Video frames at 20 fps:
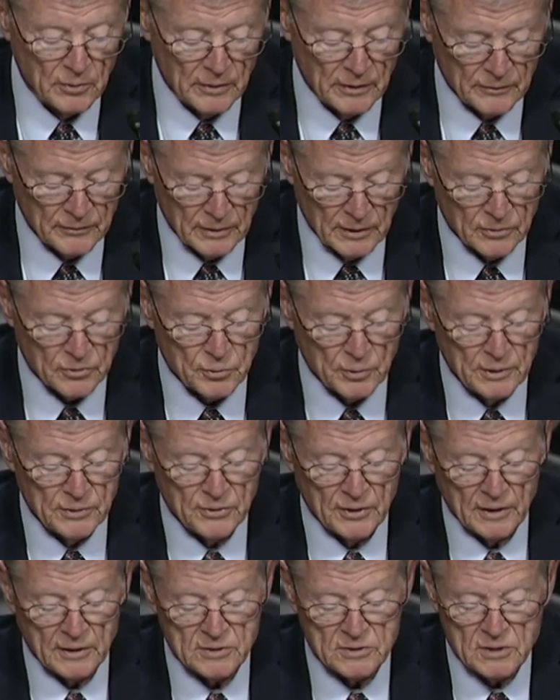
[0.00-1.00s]
I've got 3
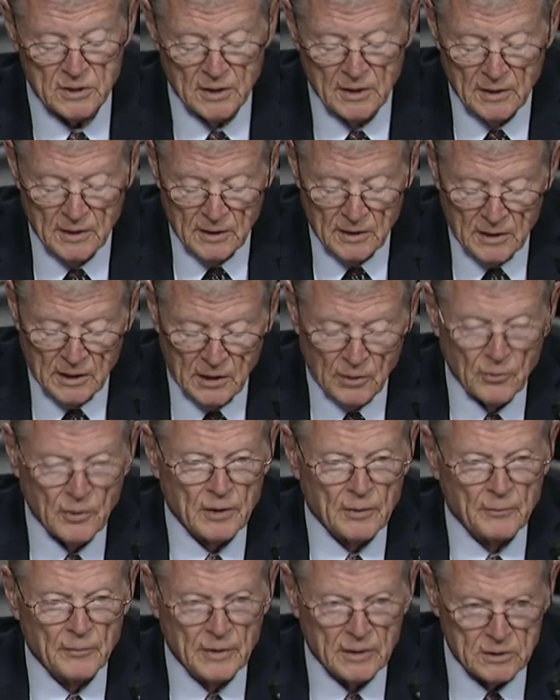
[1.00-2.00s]
things I want
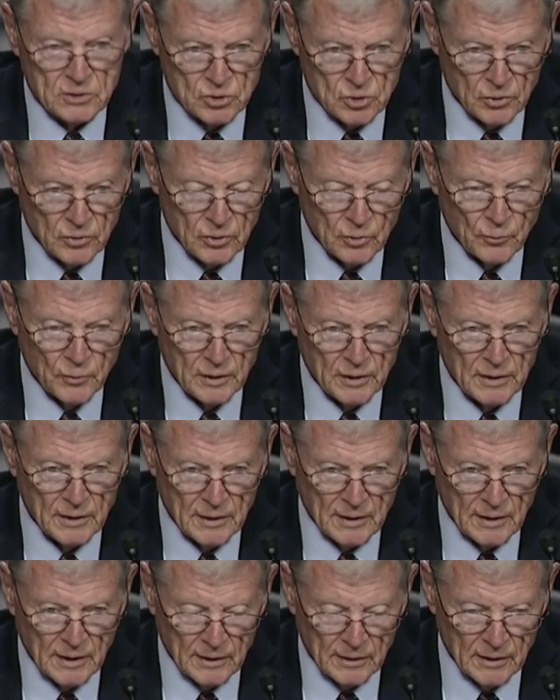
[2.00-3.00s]
to make sure that we
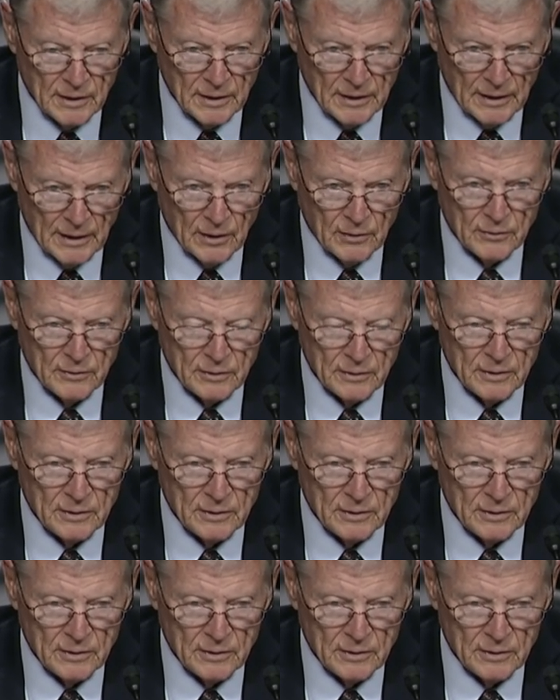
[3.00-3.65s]
get out